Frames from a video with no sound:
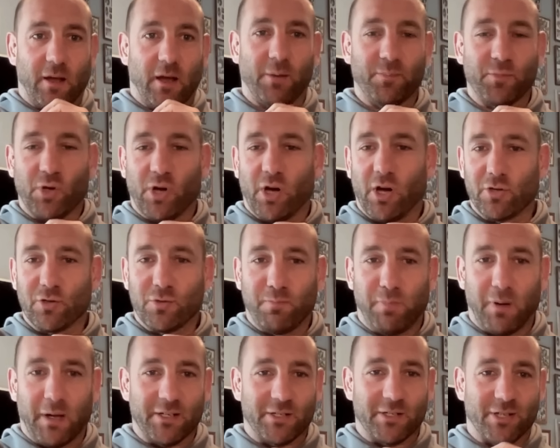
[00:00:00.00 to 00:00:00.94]
I'm your
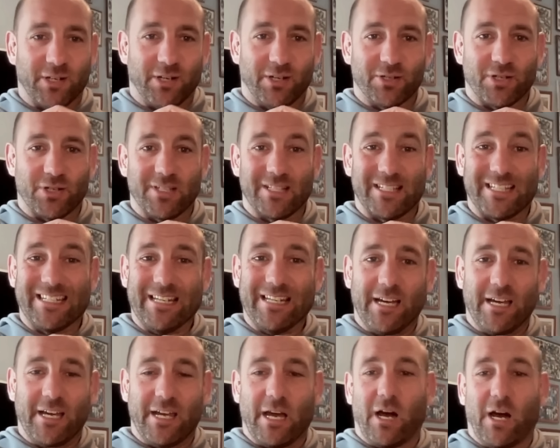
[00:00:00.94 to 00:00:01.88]
host, Blake Sargent.
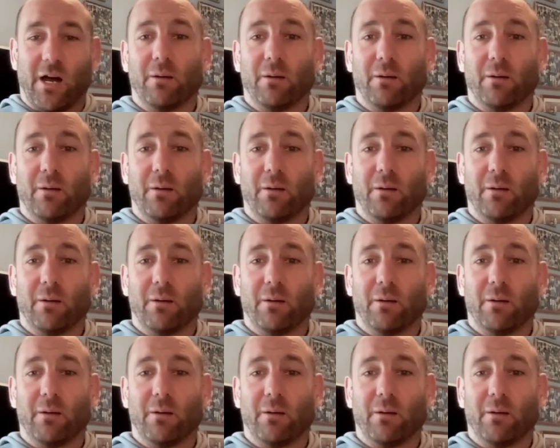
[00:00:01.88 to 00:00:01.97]
Today,